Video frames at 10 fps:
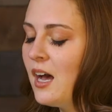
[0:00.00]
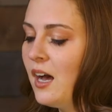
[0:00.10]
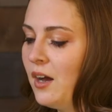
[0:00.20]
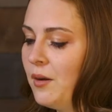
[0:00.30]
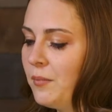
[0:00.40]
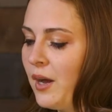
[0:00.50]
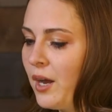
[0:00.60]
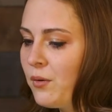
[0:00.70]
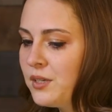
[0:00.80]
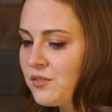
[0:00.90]

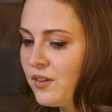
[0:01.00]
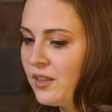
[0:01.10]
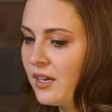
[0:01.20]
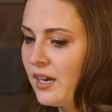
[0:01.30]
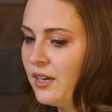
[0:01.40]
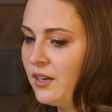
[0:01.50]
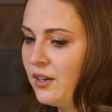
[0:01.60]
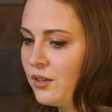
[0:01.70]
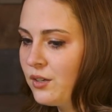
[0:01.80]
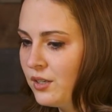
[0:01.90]
I always felt like I
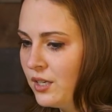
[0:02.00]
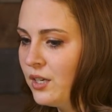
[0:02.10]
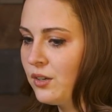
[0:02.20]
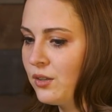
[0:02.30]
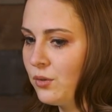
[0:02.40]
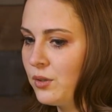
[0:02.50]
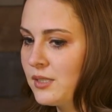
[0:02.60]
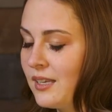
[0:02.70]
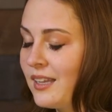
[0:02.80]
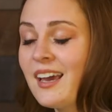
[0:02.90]
could hear the Lord
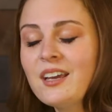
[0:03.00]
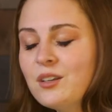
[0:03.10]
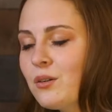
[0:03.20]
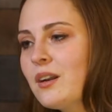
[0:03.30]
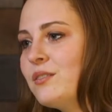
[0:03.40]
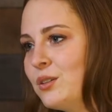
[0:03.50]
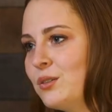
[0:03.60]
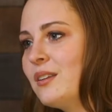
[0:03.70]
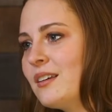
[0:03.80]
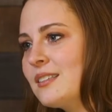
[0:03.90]
saying, like, hey, you don't have to
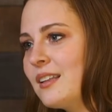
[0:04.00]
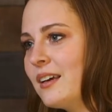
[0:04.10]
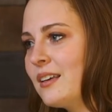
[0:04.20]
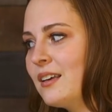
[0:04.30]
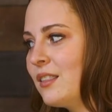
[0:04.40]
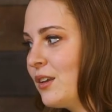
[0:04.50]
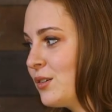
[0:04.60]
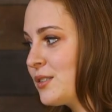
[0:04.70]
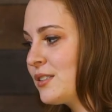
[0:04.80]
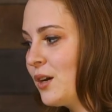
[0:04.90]
do this. Like,
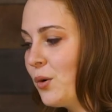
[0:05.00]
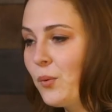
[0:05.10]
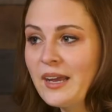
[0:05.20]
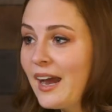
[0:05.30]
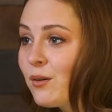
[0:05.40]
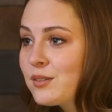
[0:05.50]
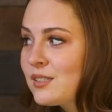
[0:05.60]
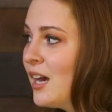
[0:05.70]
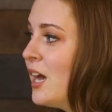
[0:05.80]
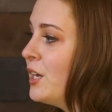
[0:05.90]
there's a way out.